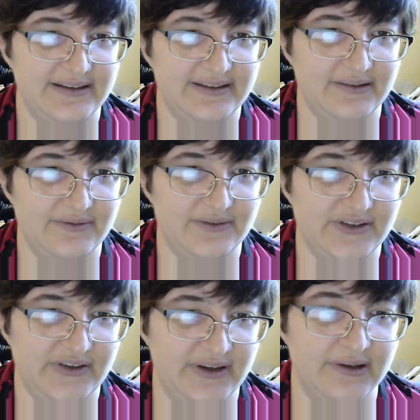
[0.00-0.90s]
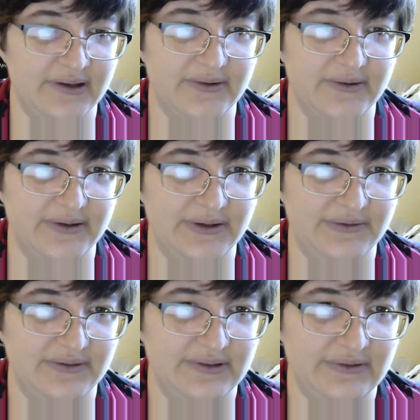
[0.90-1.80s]
Okay, first I'll go
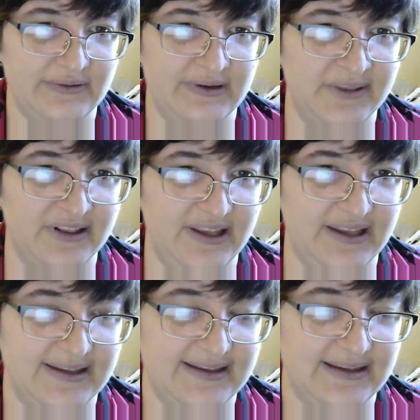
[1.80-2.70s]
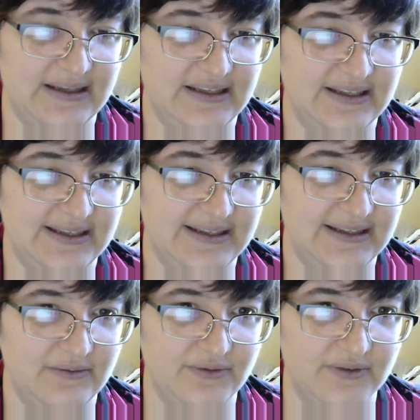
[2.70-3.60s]
and grab the link
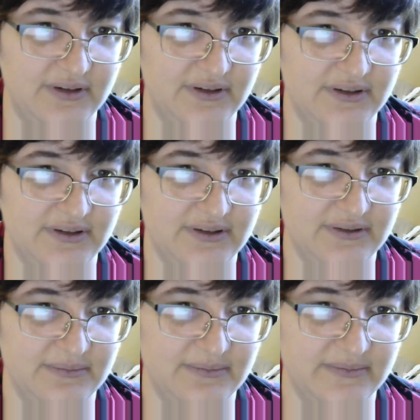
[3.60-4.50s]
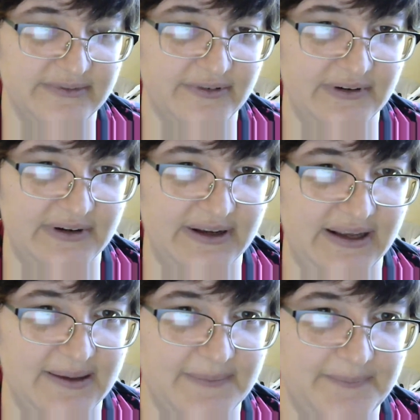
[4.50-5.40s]
before
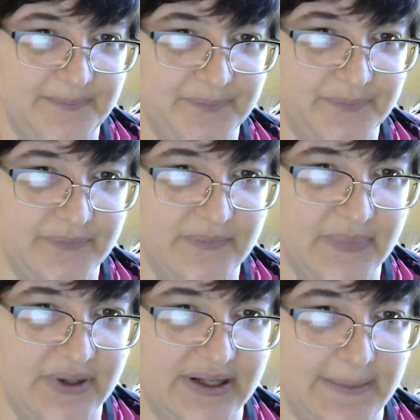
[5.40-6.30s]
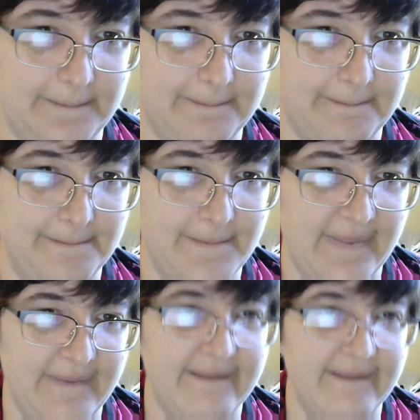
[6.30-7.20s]
I pull it up.
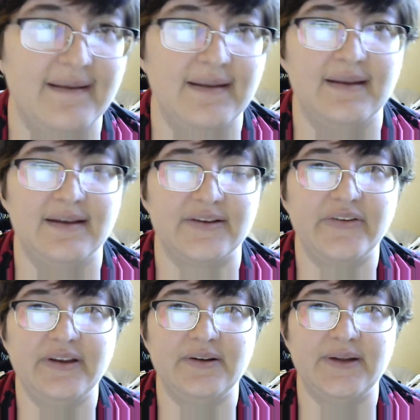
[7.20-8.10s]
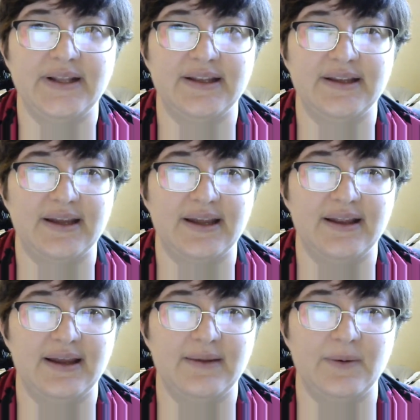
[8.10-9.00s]
Actually, you know what?
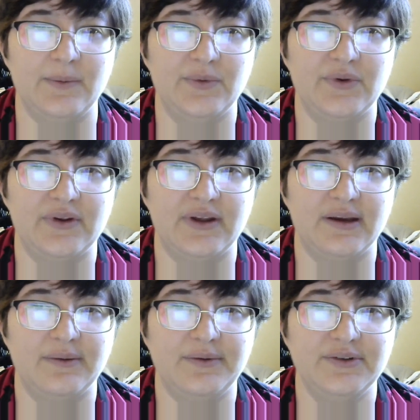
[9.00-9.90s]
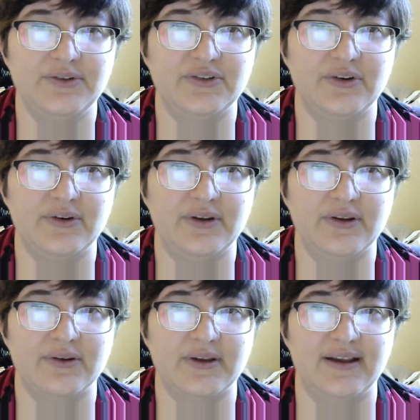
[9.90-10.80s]
I won't. I will show
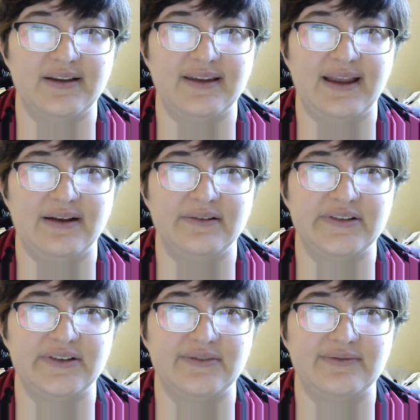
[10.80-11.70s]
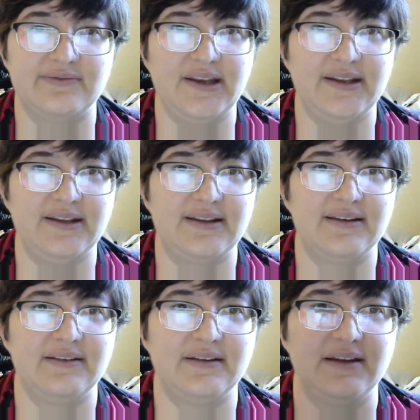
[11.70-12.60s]
you guys how to find
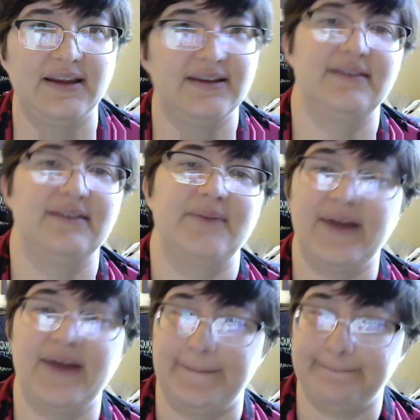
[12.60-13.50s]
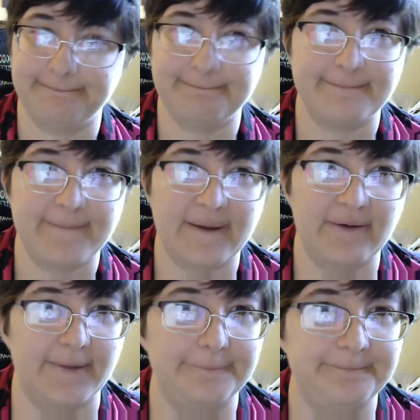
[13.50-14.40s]
the link. Okay, here we go.